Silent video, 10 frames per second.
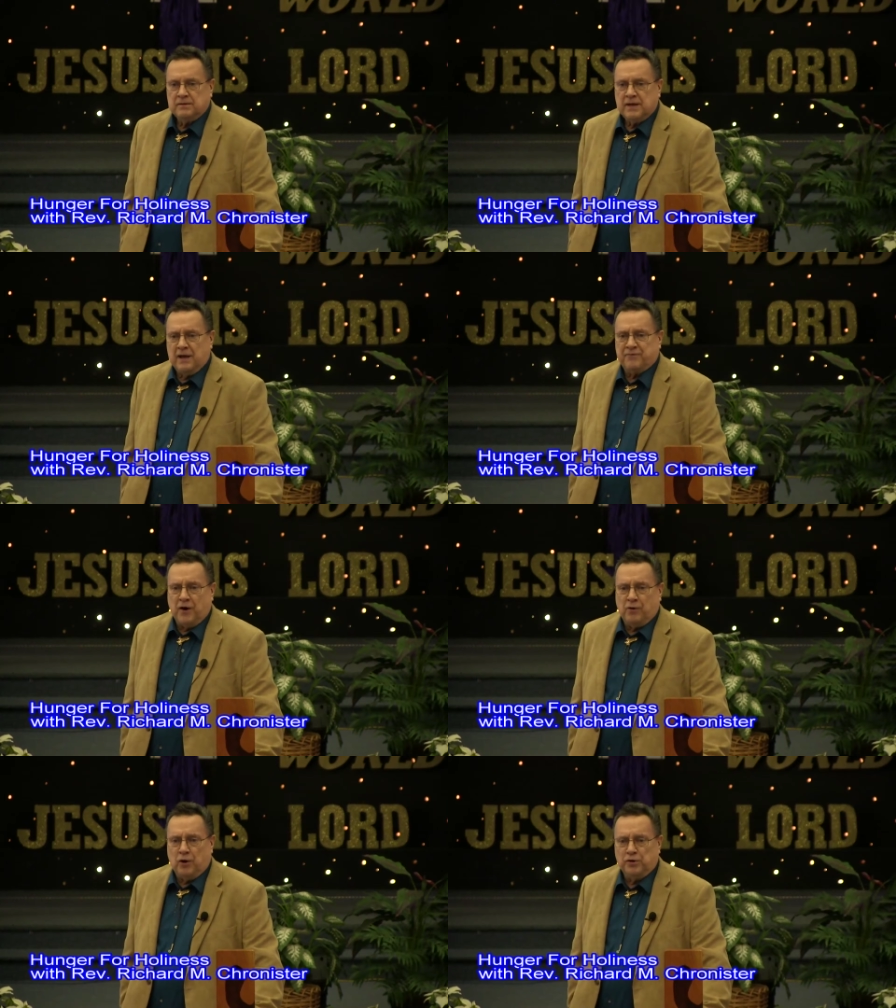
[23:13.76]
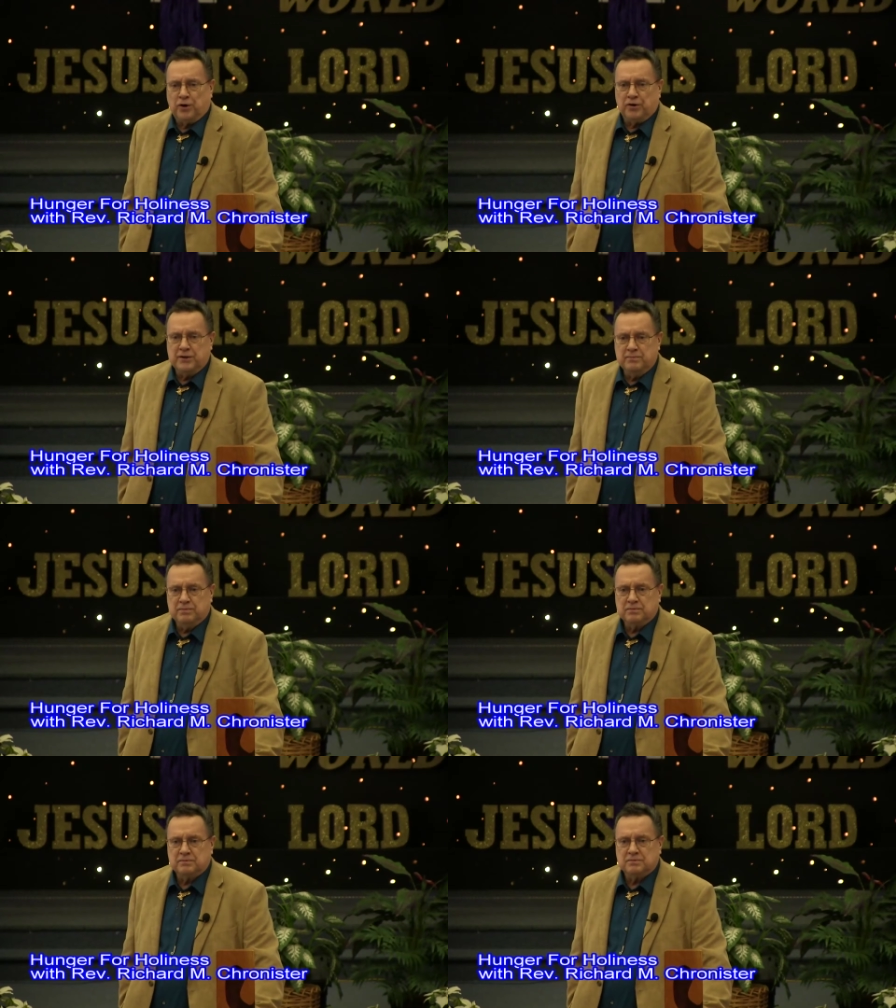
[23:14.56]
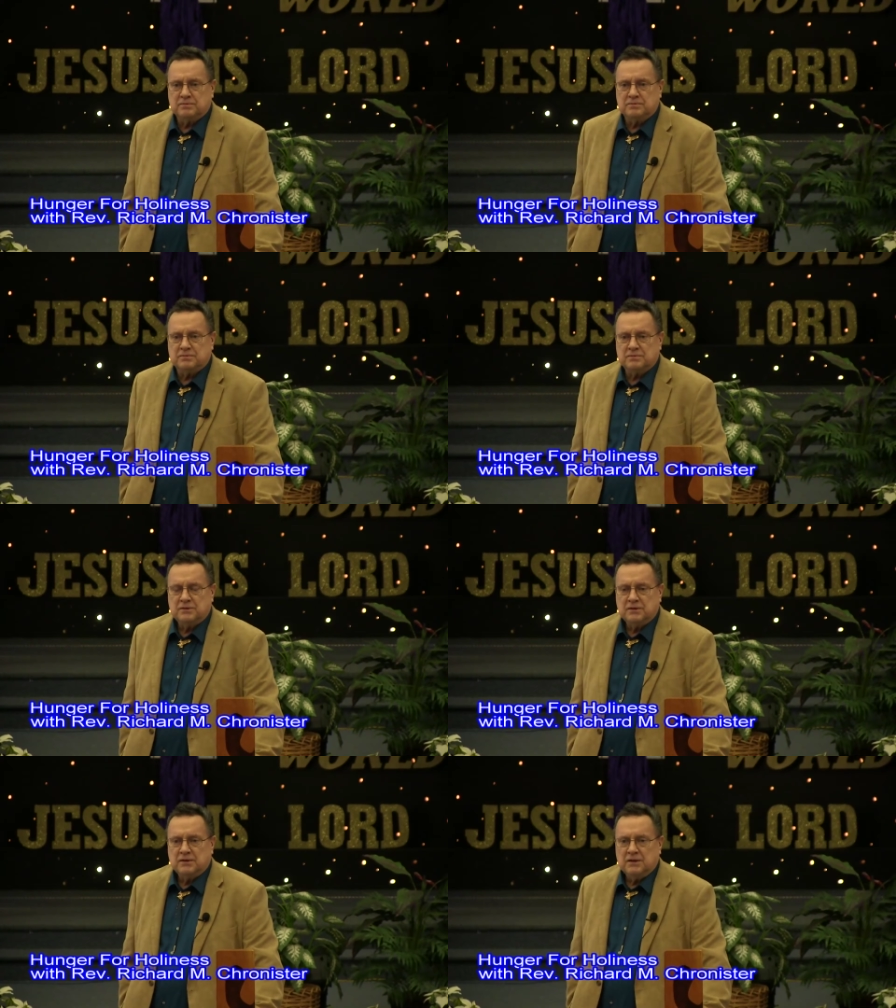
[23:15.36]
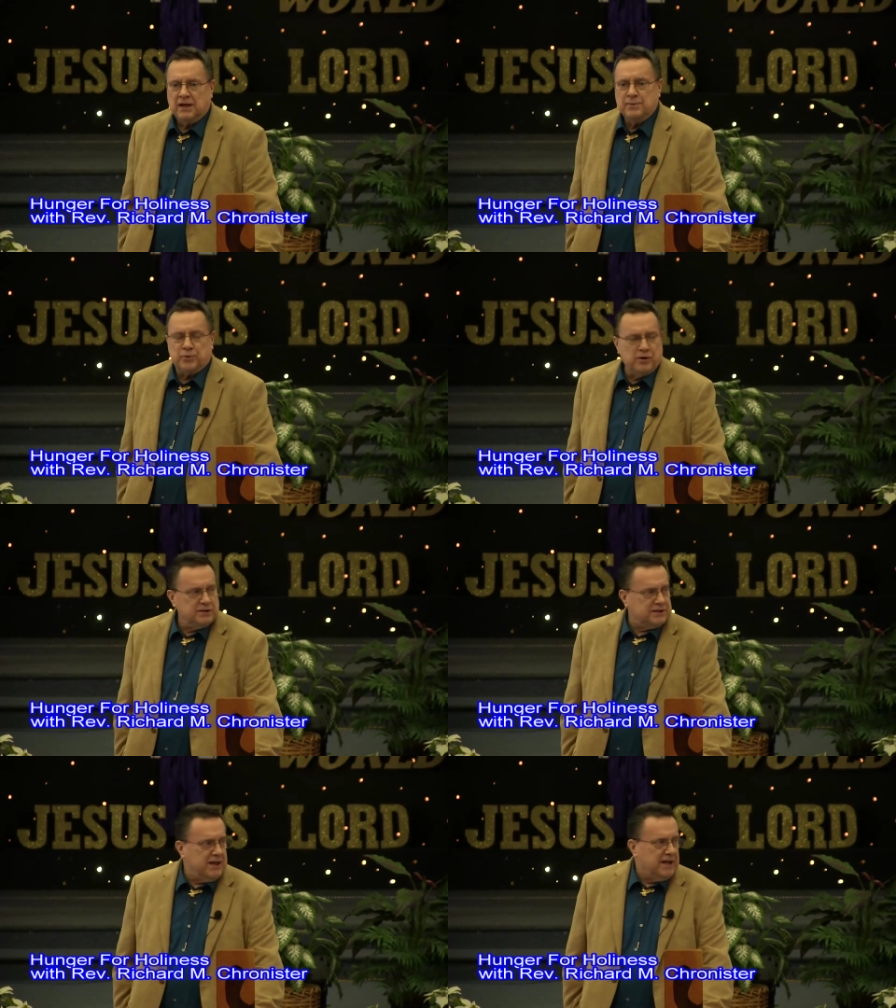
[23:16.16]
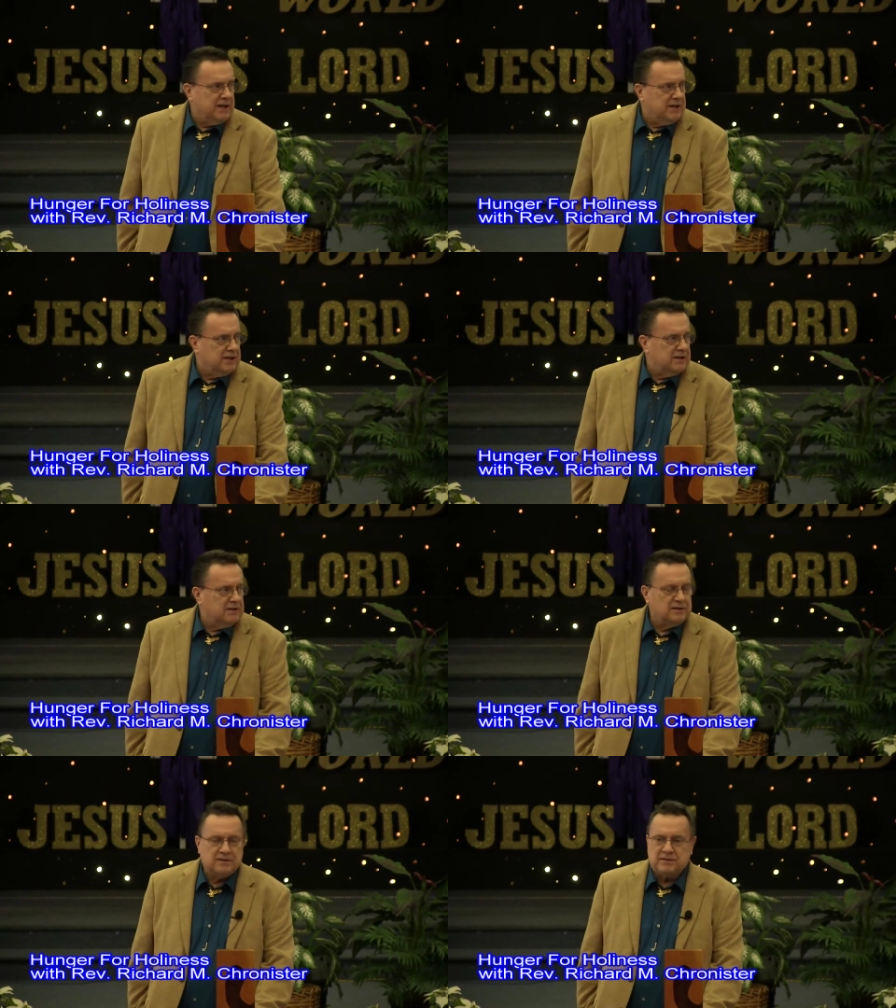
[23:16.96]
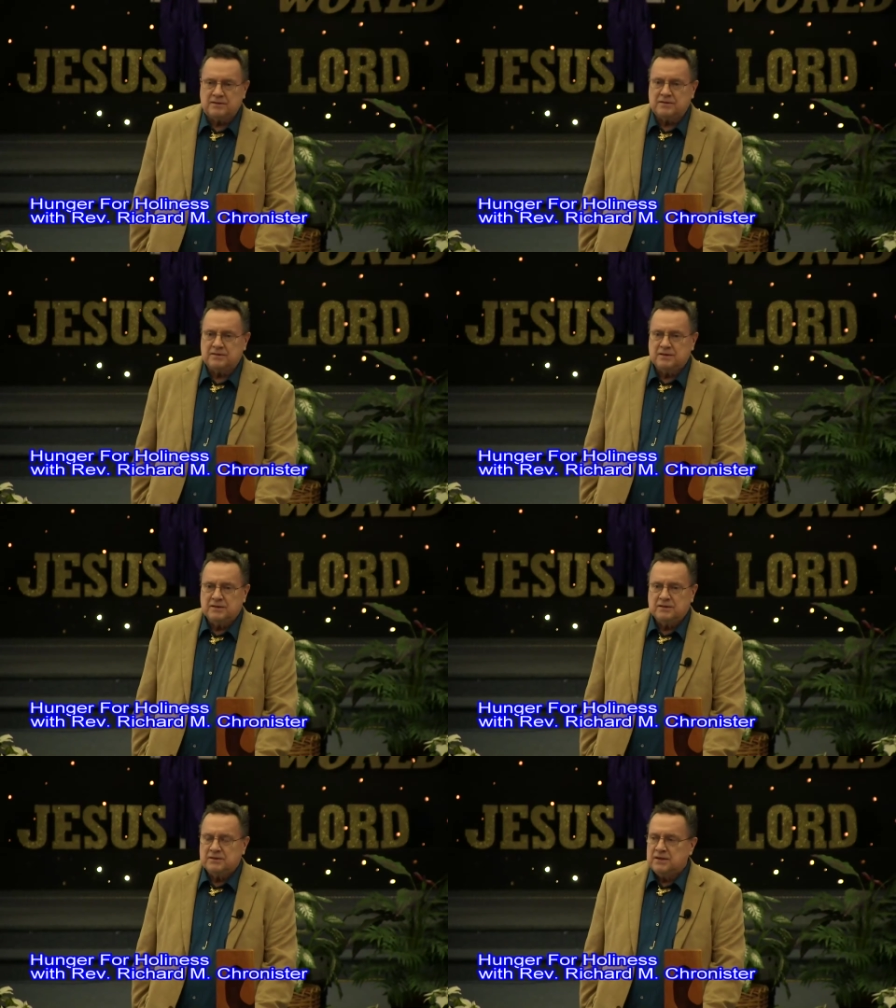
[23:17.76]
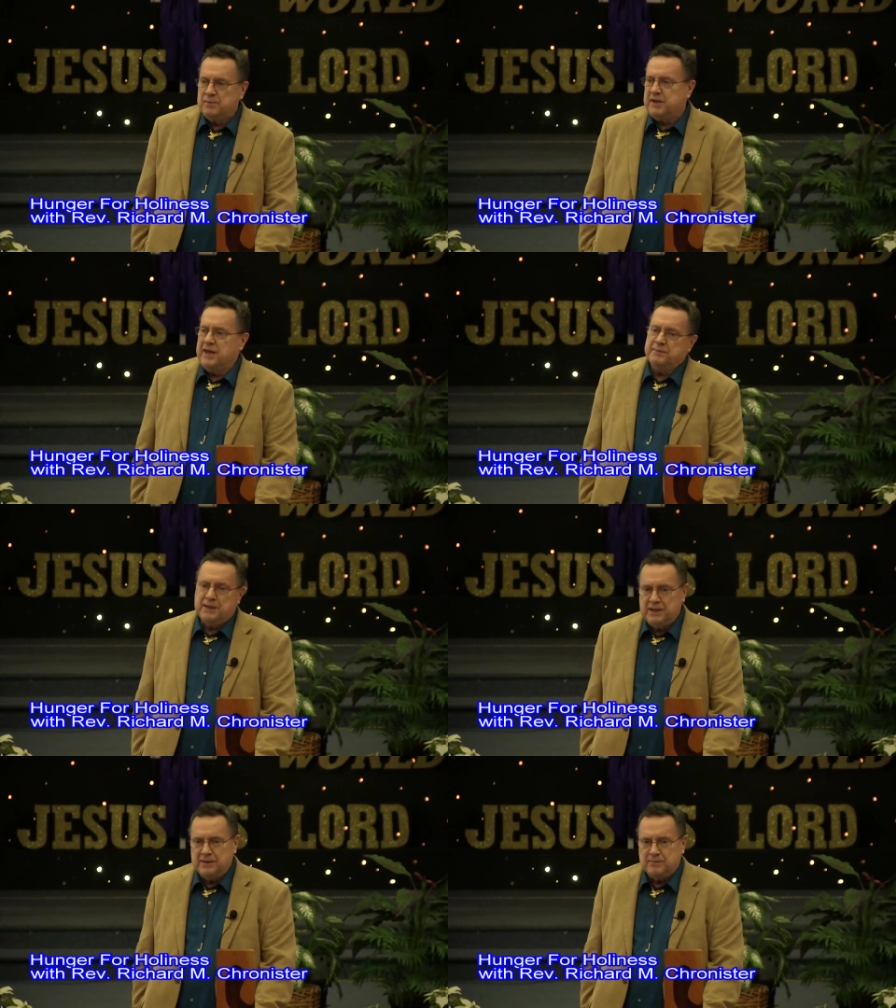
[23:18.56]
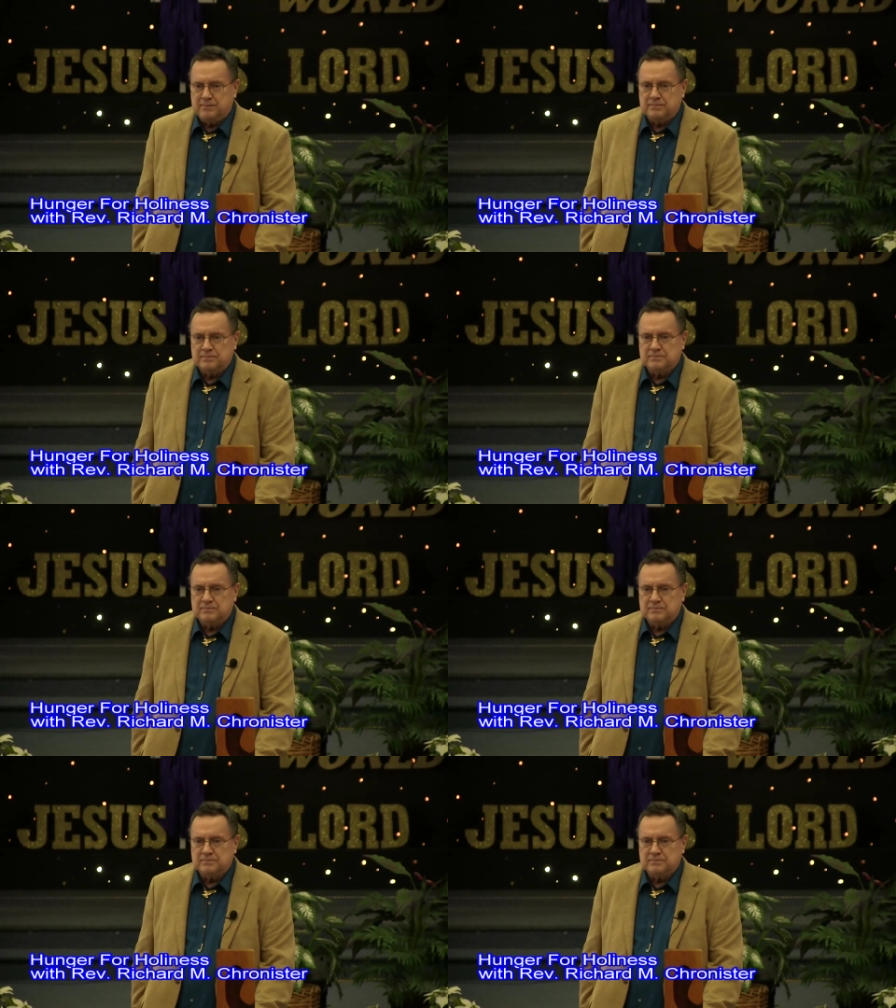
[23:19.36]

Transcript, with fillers: That fall won't hurt him. And he broke his leg and became lame.